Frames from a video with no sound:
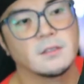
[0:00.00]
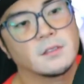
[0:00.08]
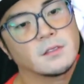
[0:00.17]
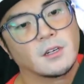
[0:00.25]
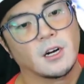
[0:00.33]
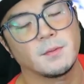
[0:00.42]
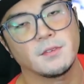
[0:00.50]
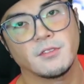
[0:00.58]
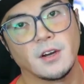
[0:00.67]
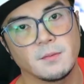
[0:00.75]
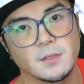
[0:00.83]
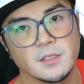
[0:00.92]
carbon
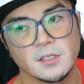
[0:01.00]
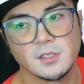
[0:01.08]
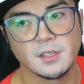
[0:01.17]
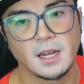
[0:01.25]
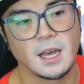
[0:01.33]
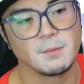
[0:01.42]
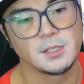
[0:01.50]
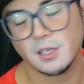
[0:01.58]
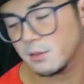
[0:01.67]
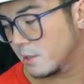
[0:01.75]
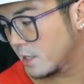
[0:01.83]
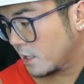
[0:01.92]
fiber. This is an Amazon
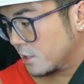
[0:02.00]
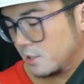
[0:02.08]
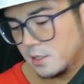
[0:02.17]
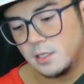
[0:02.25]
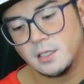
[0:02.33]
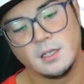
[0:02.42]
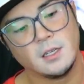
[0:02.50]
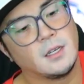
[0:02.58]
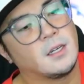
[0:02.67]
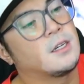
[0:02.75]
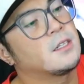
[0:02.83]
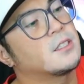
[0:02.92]
one actually,
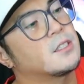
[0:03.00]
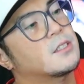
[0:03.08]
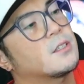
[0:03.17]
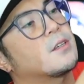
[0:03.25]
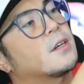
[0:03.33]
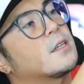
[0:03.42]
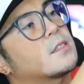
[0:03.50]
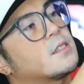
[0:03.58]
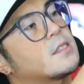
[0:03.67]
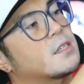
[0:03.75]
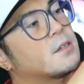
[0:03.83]
just so you guys can see